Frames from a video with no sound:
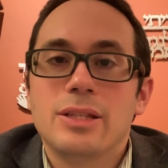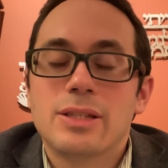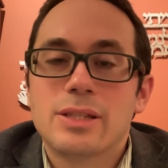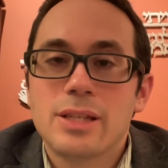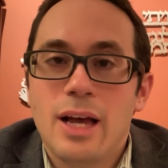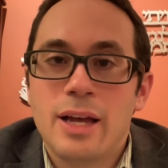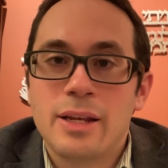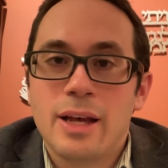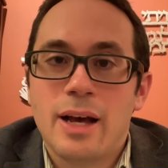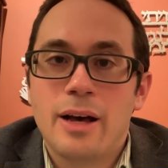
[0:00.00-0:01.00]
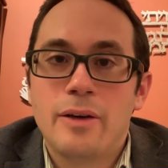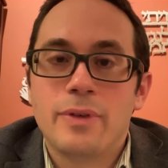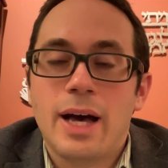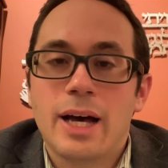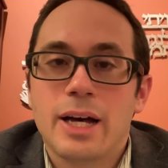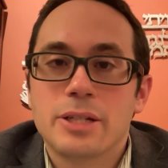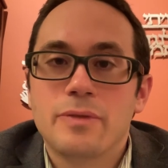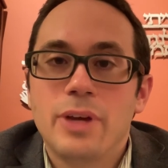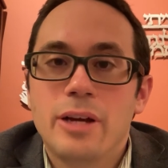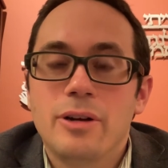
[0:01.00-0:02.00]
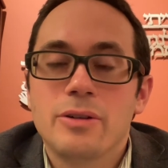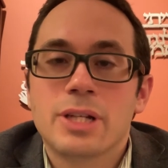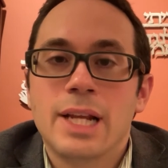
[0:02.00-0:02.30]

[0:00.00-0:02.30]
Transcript: son of Achashverosh